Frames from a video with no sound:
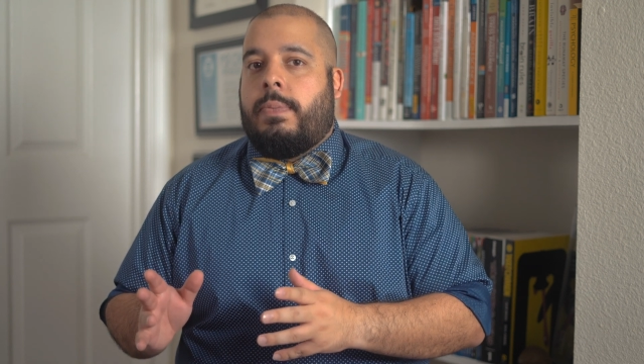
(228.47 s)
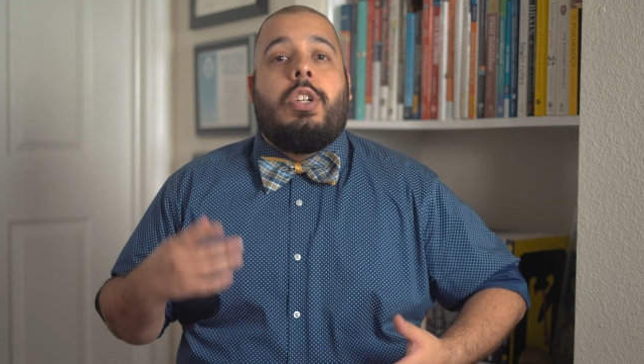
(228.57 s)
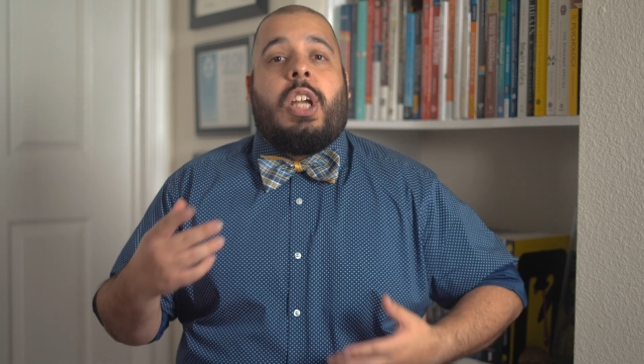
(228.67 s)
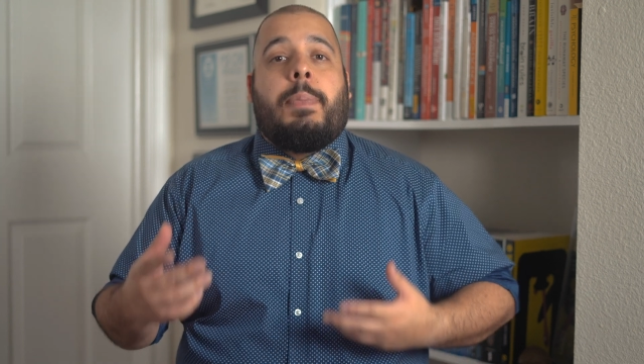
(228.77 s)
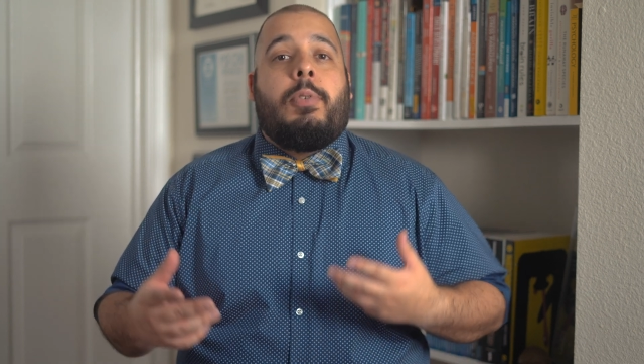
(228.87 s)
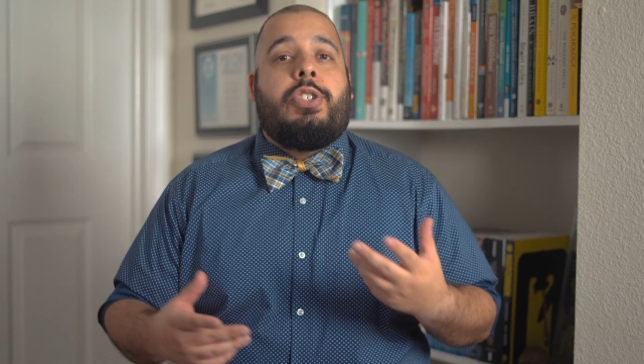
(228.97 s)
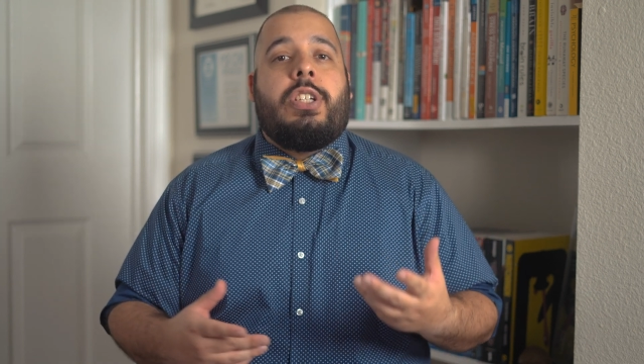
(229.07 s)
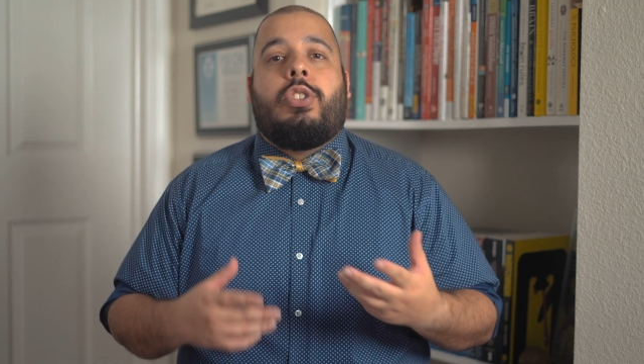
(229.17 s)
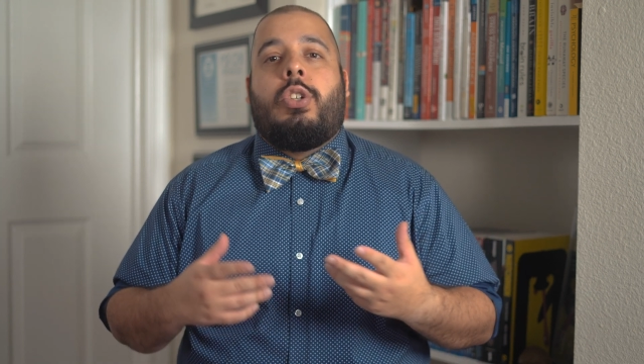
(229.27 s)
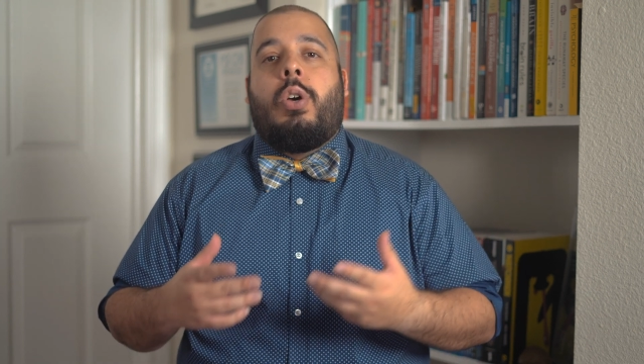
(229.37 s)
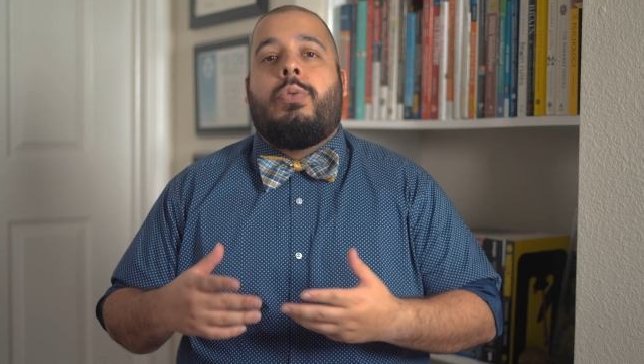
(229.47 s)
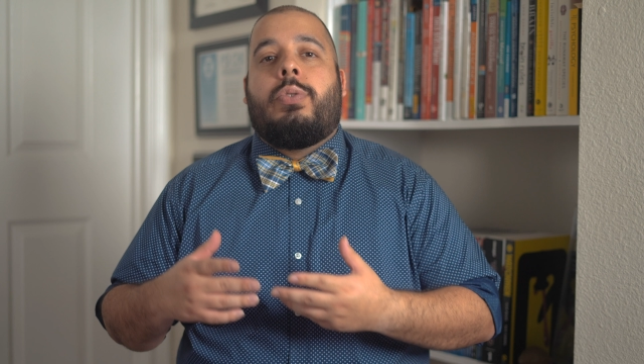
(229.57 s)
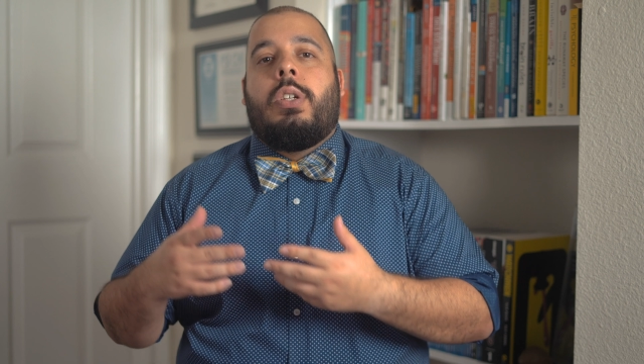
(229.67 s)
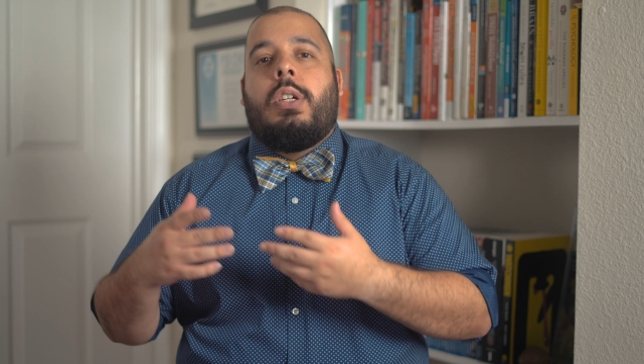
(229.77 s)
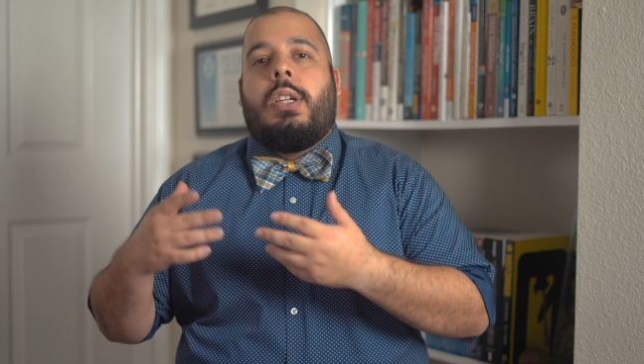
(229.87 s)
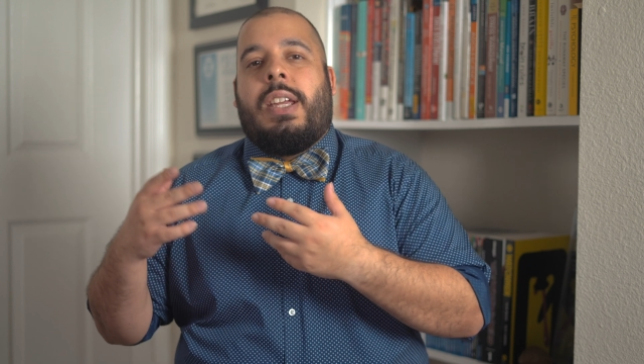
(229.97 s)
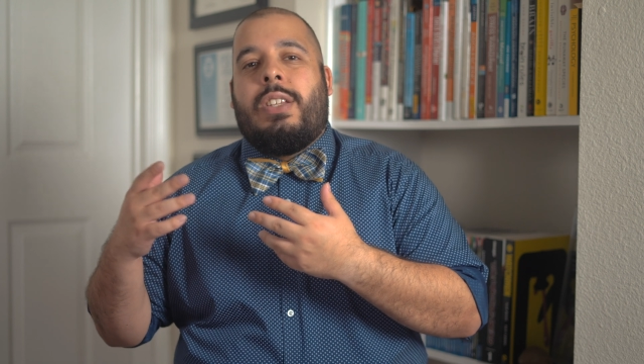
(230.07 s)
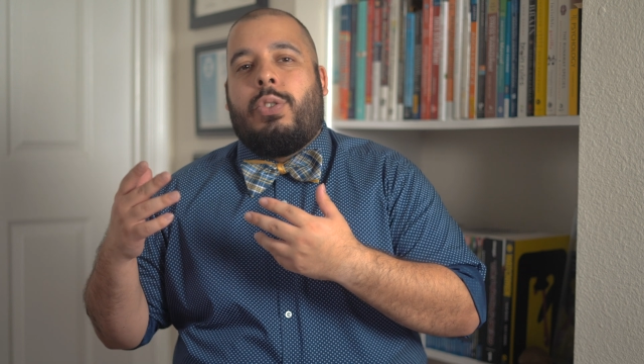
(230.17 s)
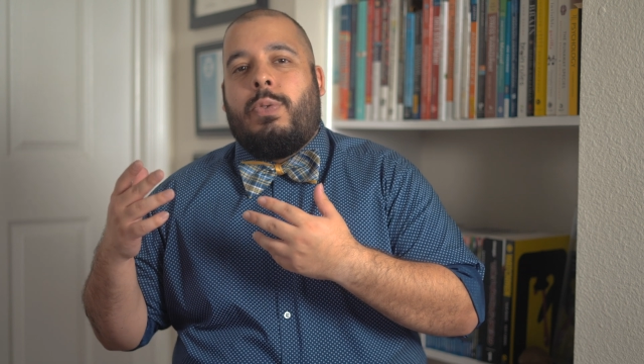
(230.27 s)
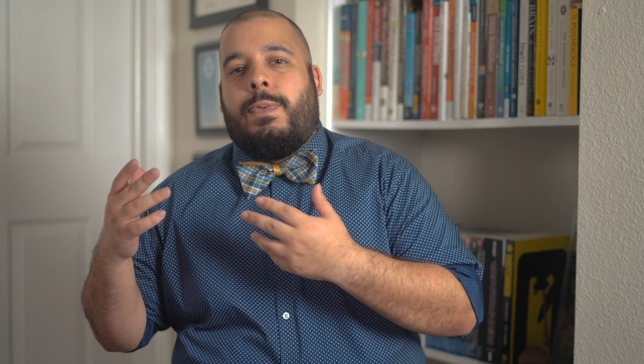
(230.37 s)
Chapter 6 goes
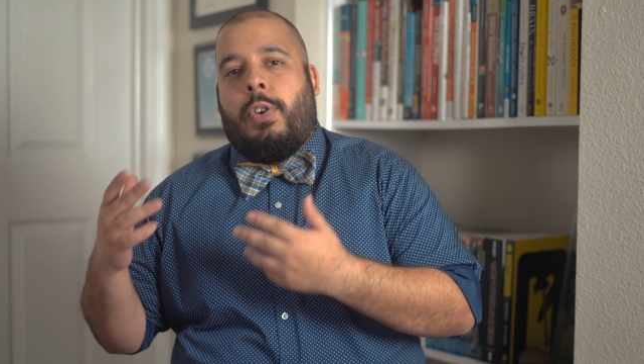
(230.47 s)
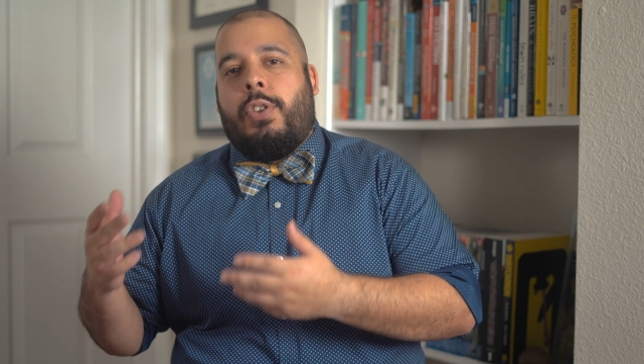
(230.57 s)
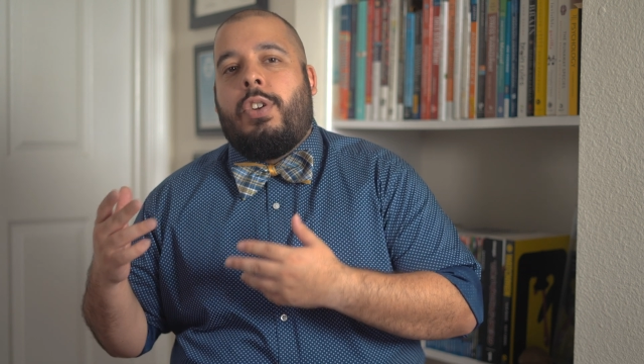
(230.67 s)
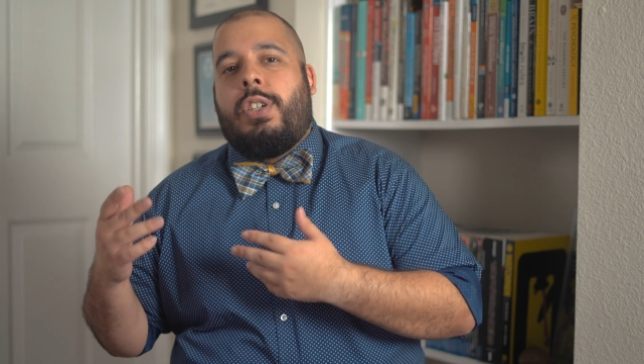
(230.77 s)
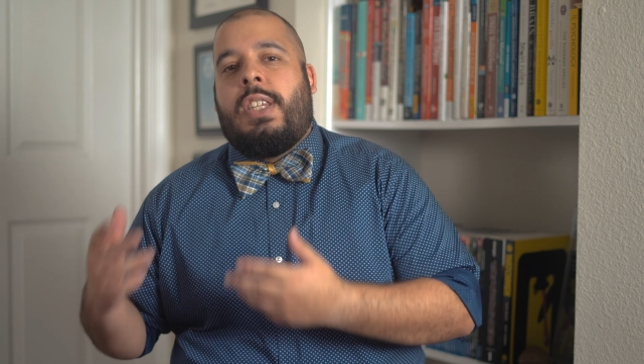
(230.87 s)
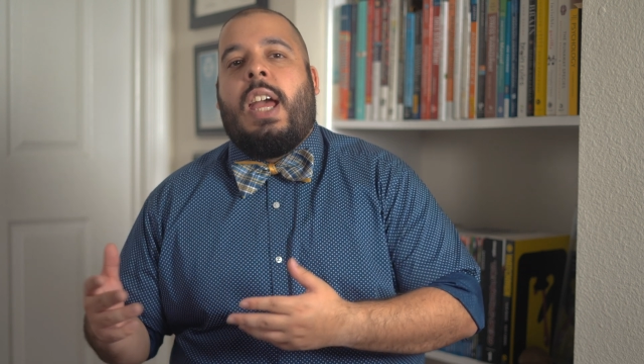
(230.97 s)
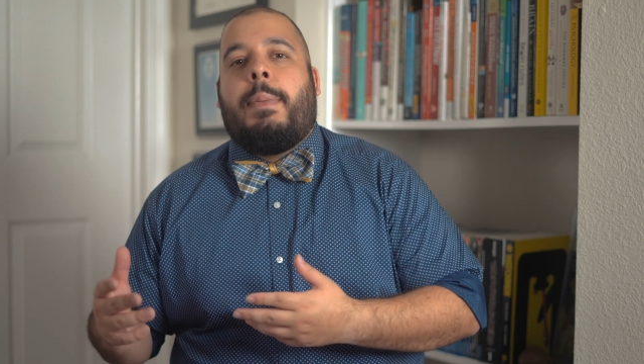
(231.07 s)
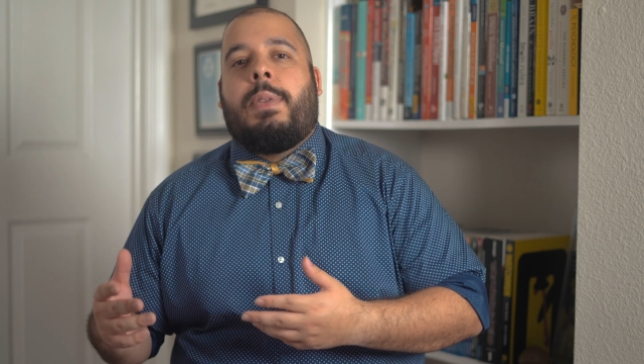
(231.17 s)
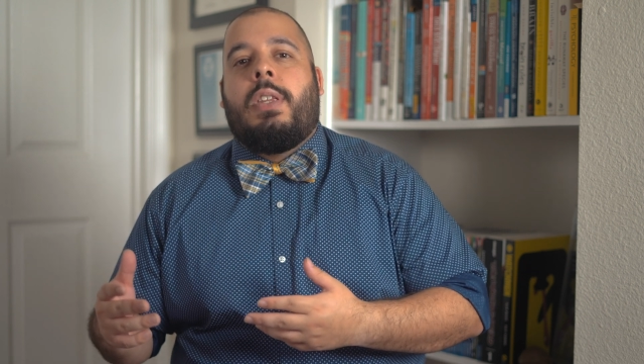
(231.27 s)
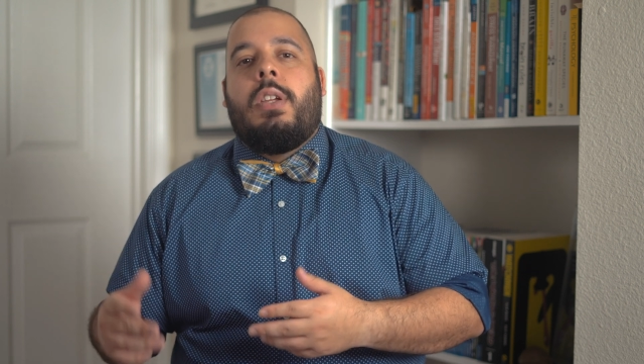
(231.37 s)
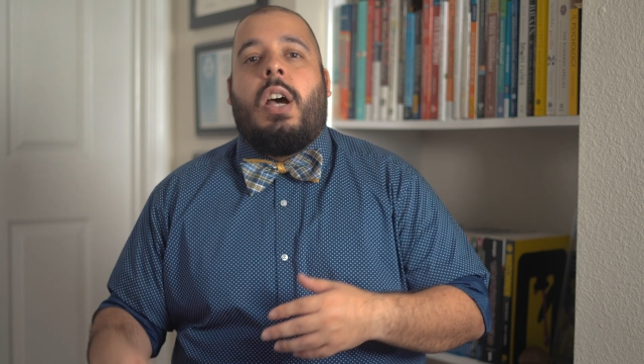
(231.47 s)
into further depth